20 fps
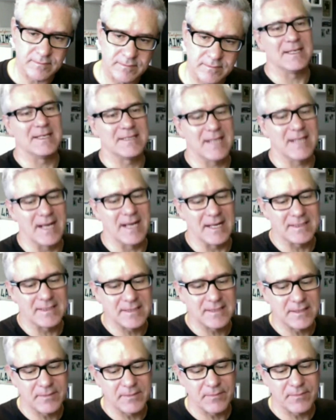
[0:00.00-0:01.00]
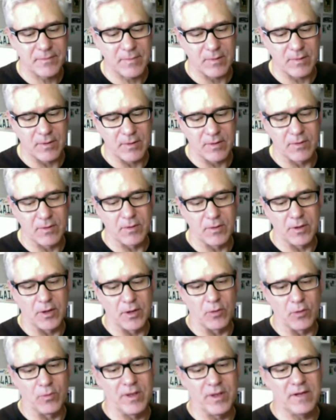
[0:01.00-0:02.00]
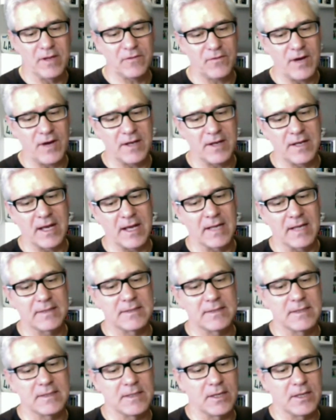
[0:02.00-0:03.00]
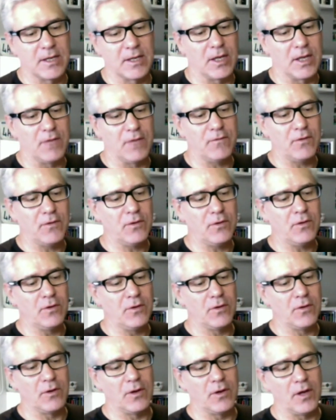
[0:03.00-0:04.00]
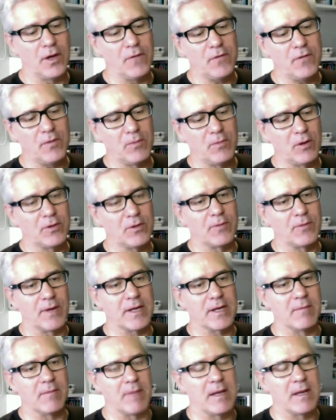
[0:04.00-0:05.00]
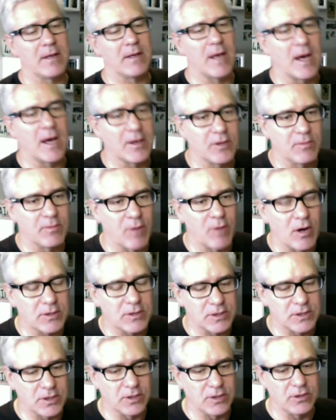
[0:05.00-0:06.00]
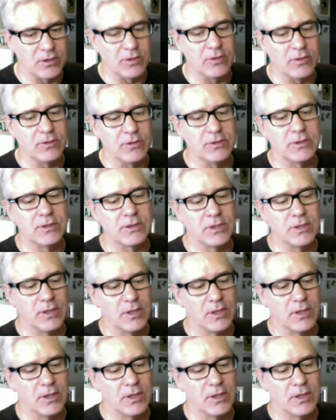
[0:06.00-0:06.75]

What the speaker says: is that we just find that if you build a recommender out of the box and you use